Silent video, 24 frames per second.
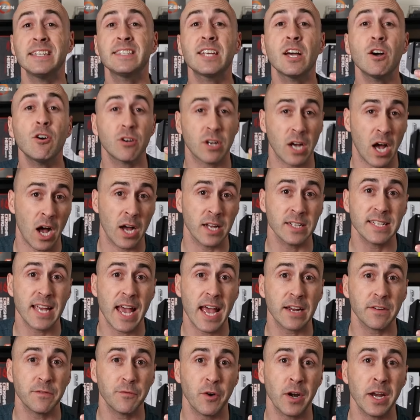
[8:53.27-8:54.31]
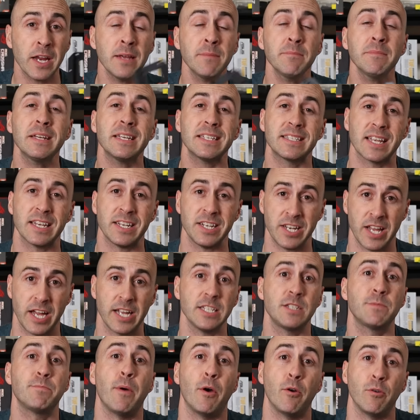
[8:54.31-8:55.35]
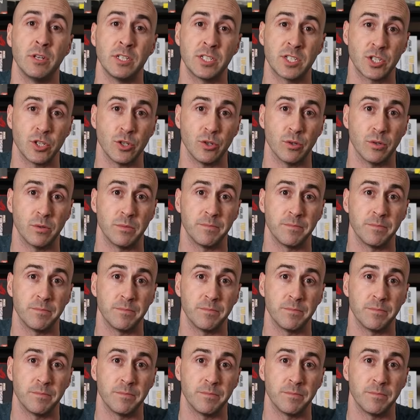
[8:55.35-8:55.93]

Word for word: Intel contact frame is a nice bonus too.